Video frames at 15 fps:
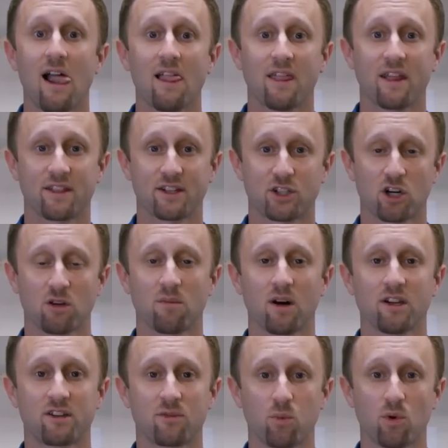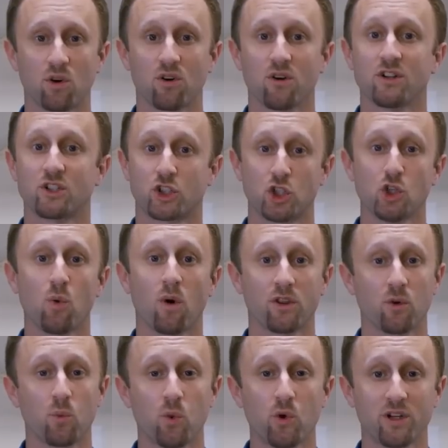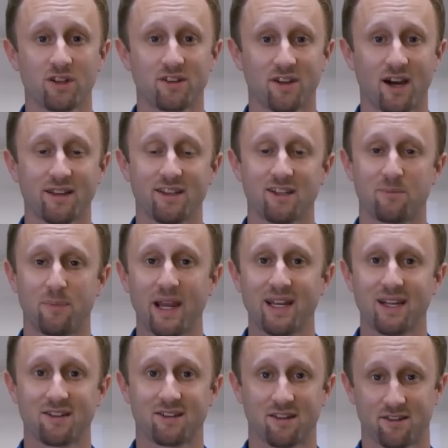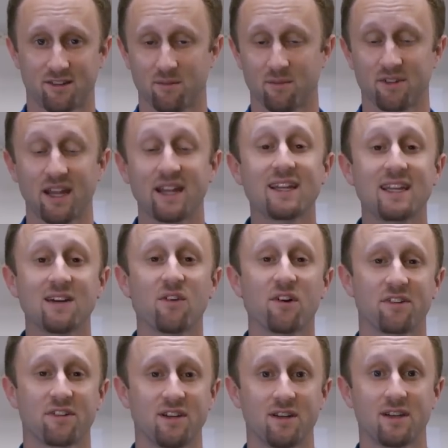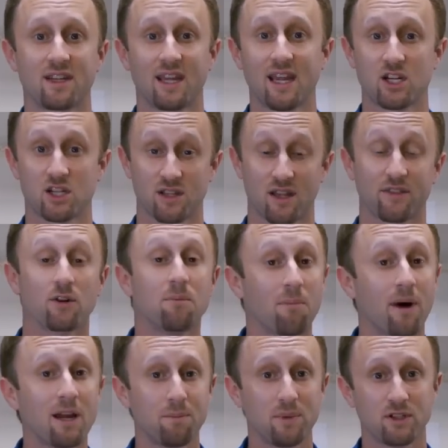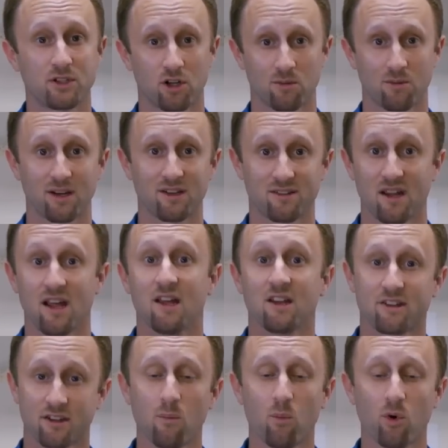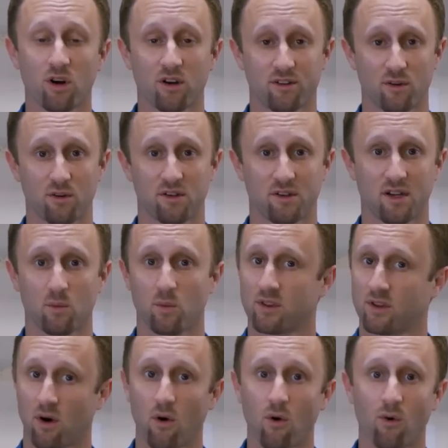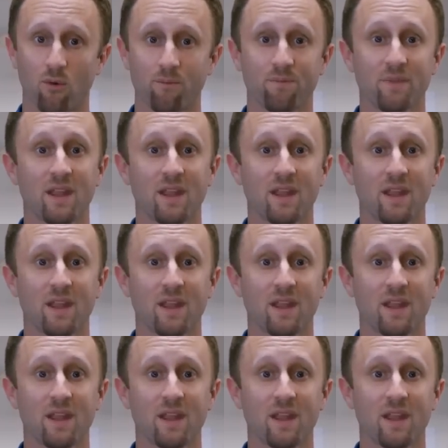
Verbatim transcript: that the termites will chew on the wood inside these baiting systems and give us an indication that there might be termites somewhere associated with the home.